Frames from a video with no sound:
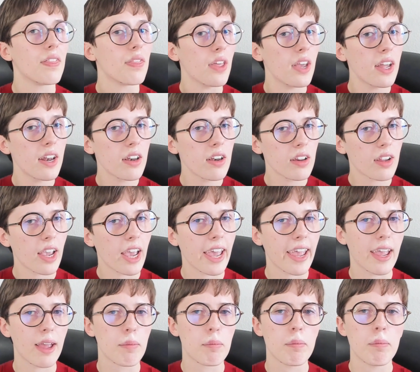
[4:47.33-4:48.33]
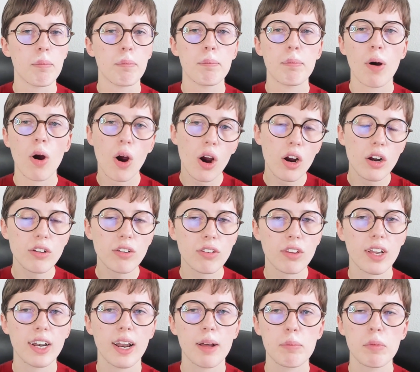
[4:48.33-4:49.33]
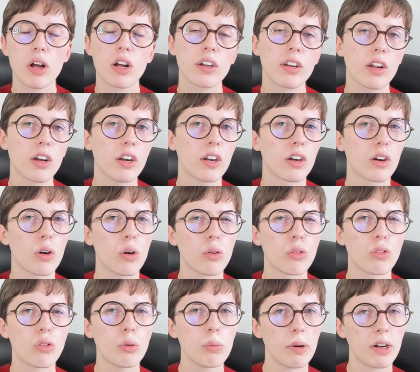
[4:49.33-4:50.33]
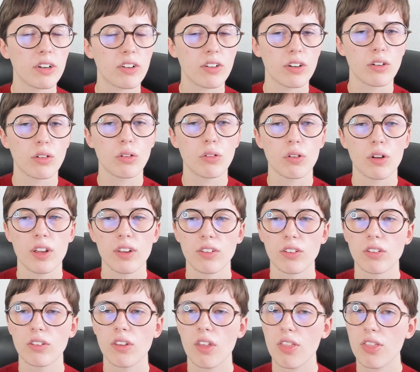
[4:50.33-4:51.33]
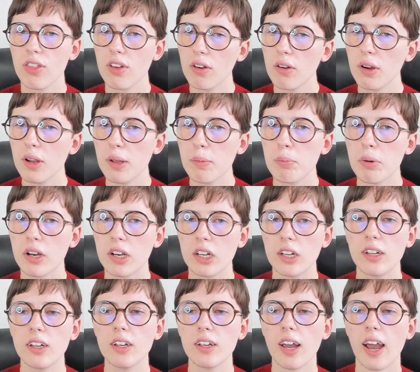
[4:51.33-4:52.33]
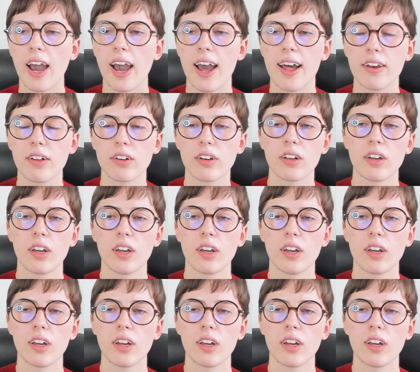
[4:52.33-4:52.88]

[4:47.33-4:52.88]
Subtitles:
Then came Peirce, and I'm not gonna go too much into his theory, but he added